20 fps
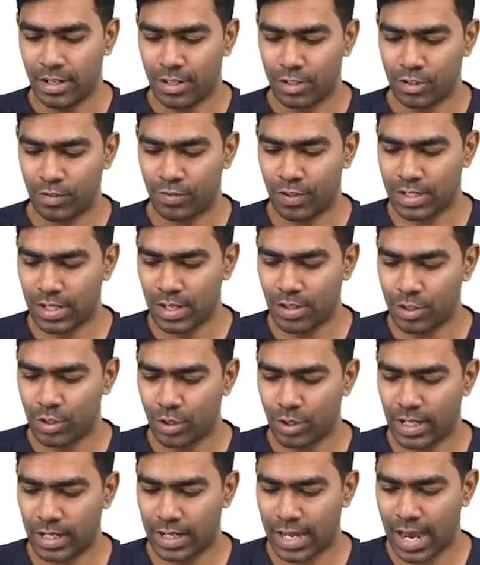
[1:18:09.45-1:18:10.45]
So first I'll show
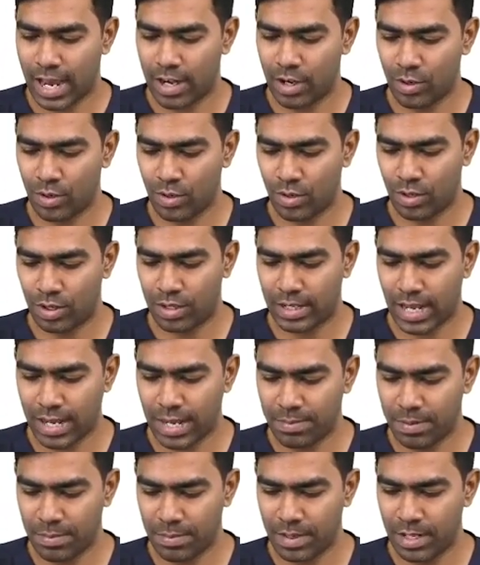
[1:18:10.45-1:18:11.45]
you the
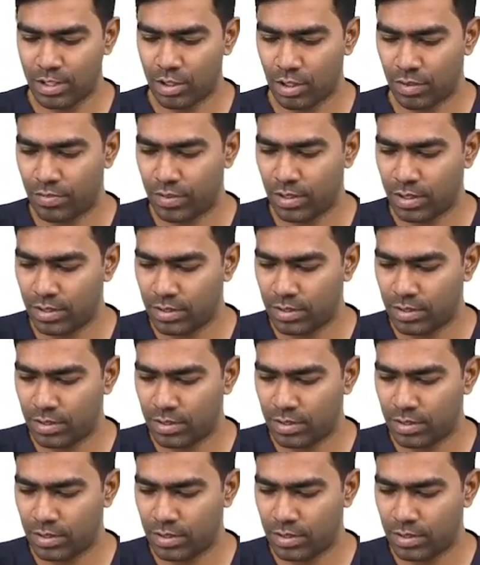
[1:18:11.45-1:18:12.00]
karyotype image of